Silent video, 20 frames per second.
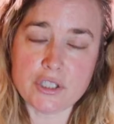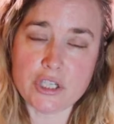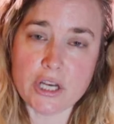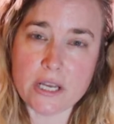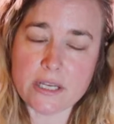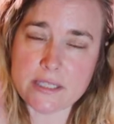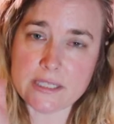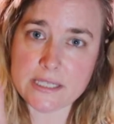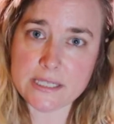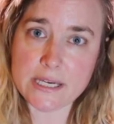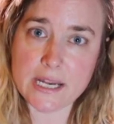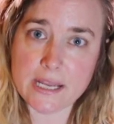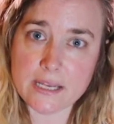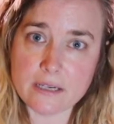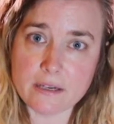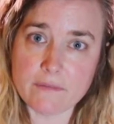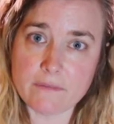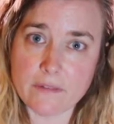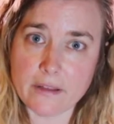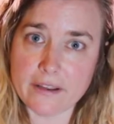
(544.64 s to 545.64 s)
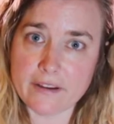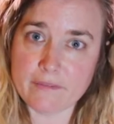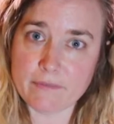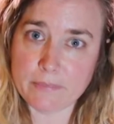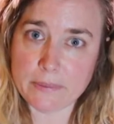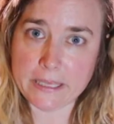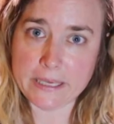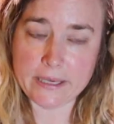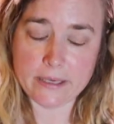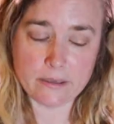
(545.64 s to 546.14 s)
just an end-of-life
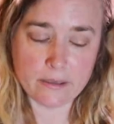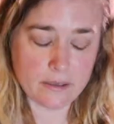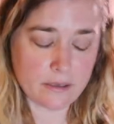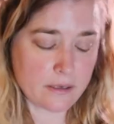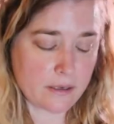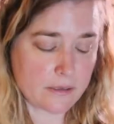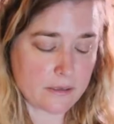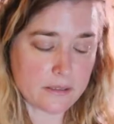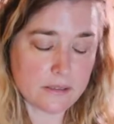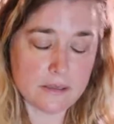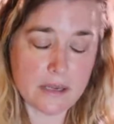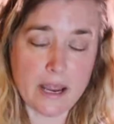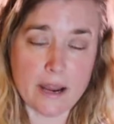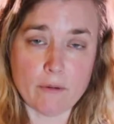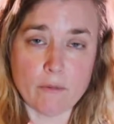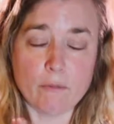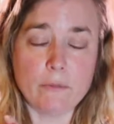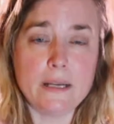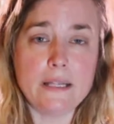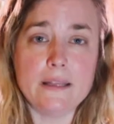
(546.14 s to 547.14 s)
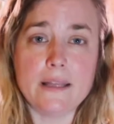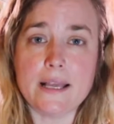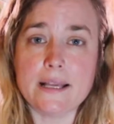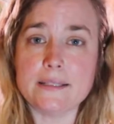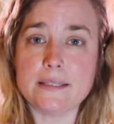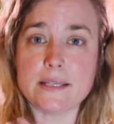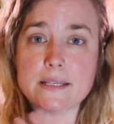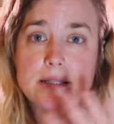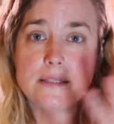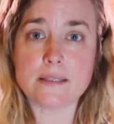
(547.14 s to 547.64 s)
planner, because I
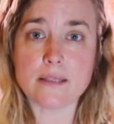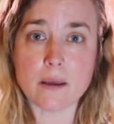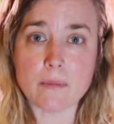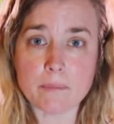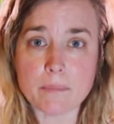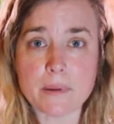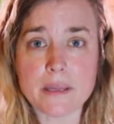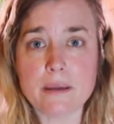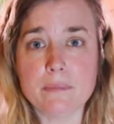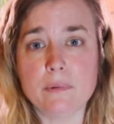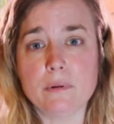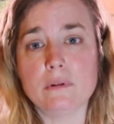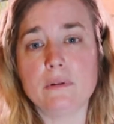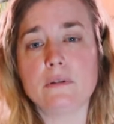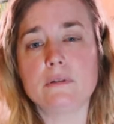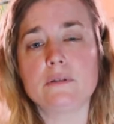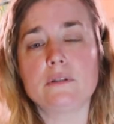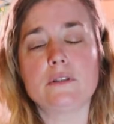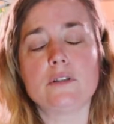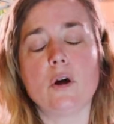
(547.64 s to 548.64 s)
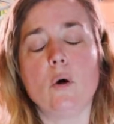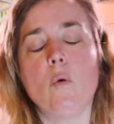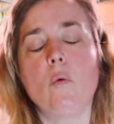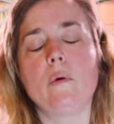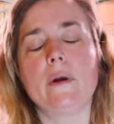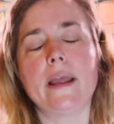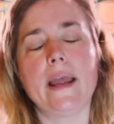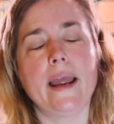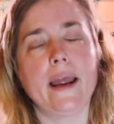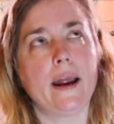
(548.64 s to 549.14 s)
realize that some people
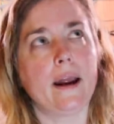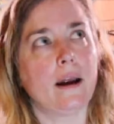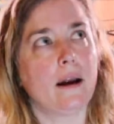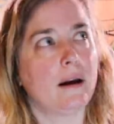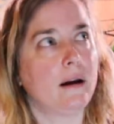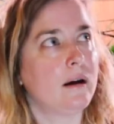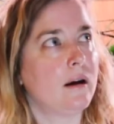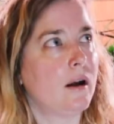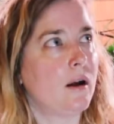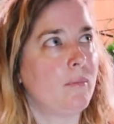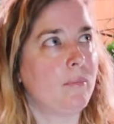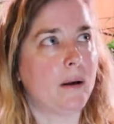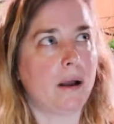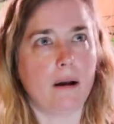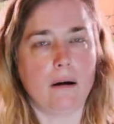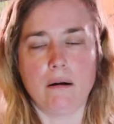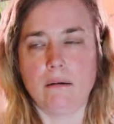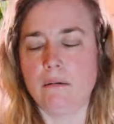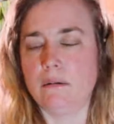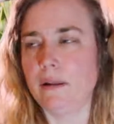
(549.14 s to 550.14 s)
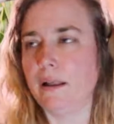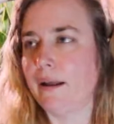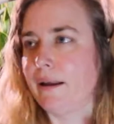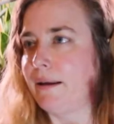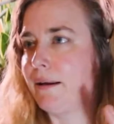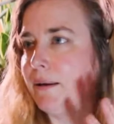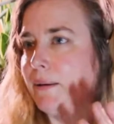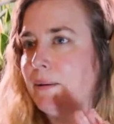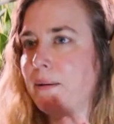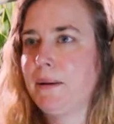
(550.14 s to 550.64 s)
don't care about
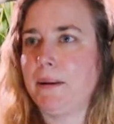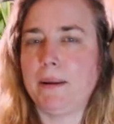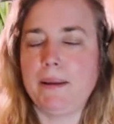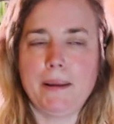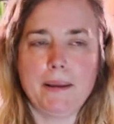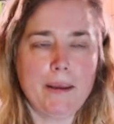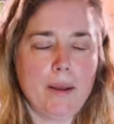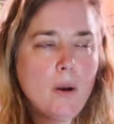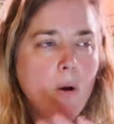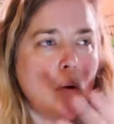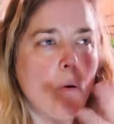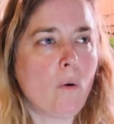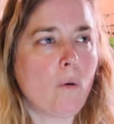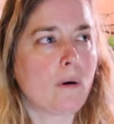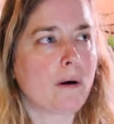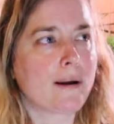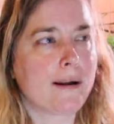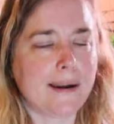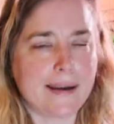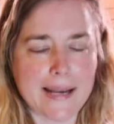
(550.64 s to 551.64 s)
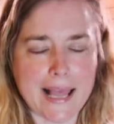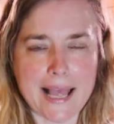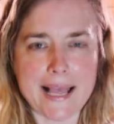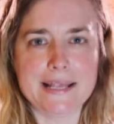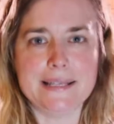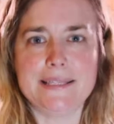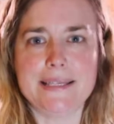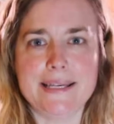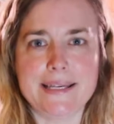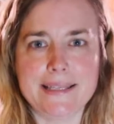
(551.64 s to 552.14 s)

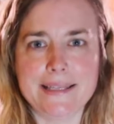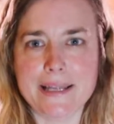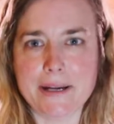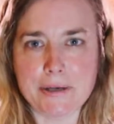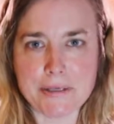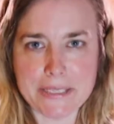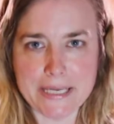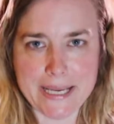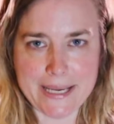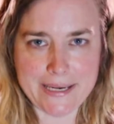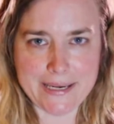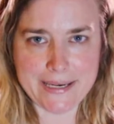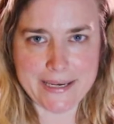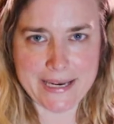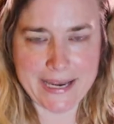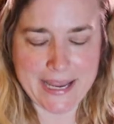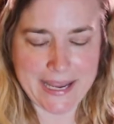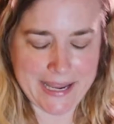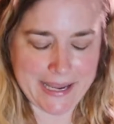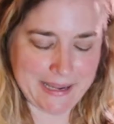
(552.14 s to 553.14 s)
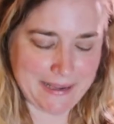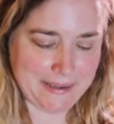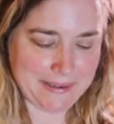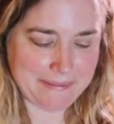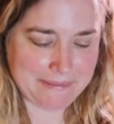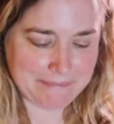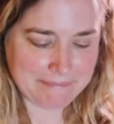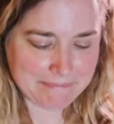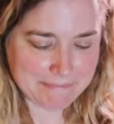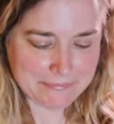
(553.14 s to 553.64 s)
organizing their day-to-day
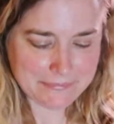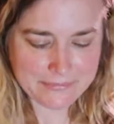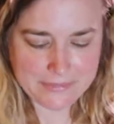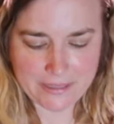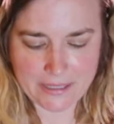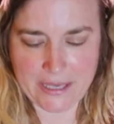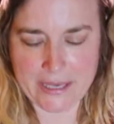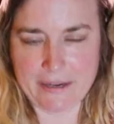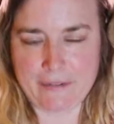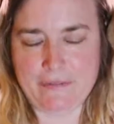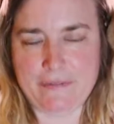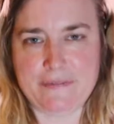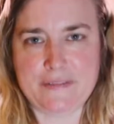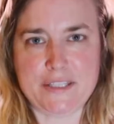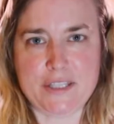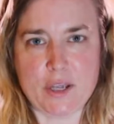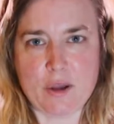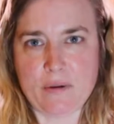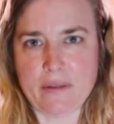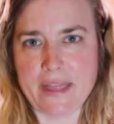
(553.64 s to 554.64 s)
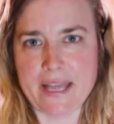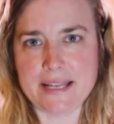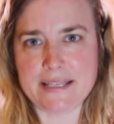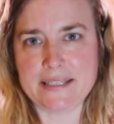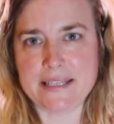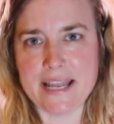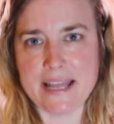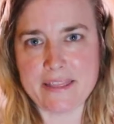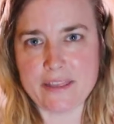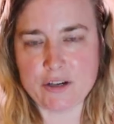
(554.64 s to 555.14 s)
life. So
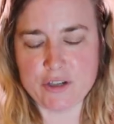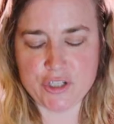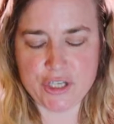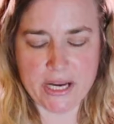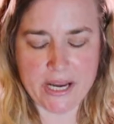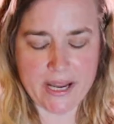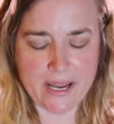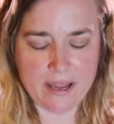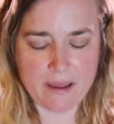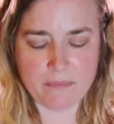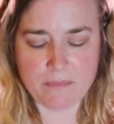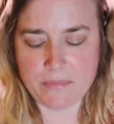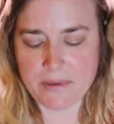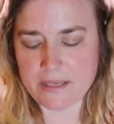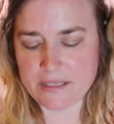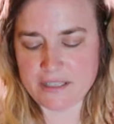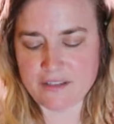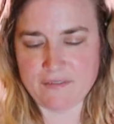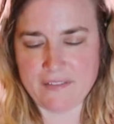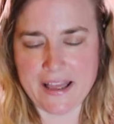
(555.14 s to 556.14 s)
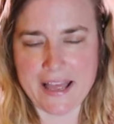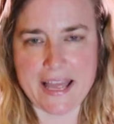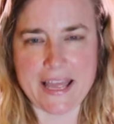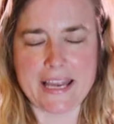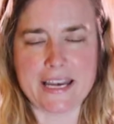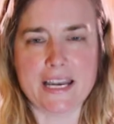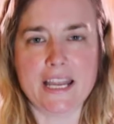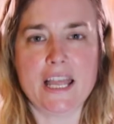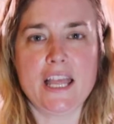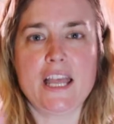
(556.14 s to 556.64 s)
that's not their jam. It's
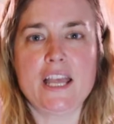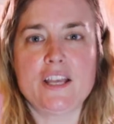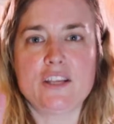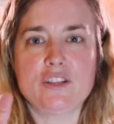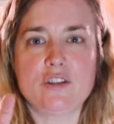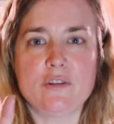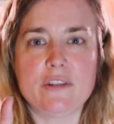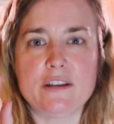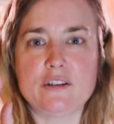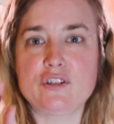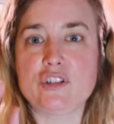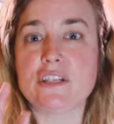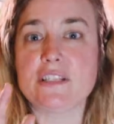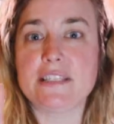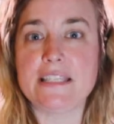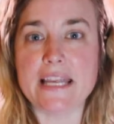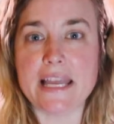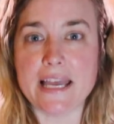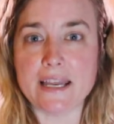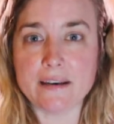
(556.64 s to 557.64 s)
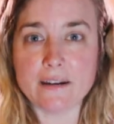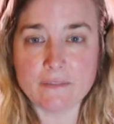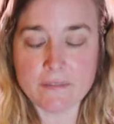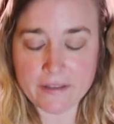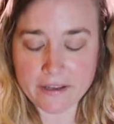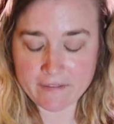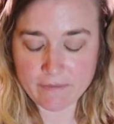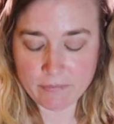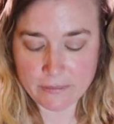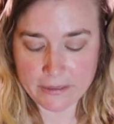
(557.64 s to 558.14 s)
fine. So there's just the
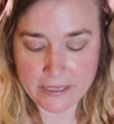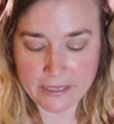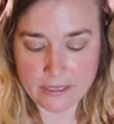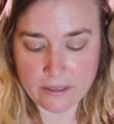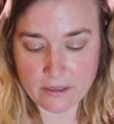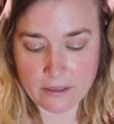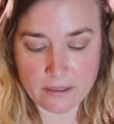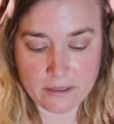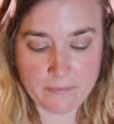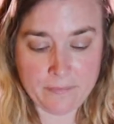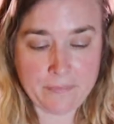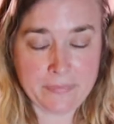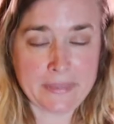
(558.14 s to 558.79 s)
end-of-life planner.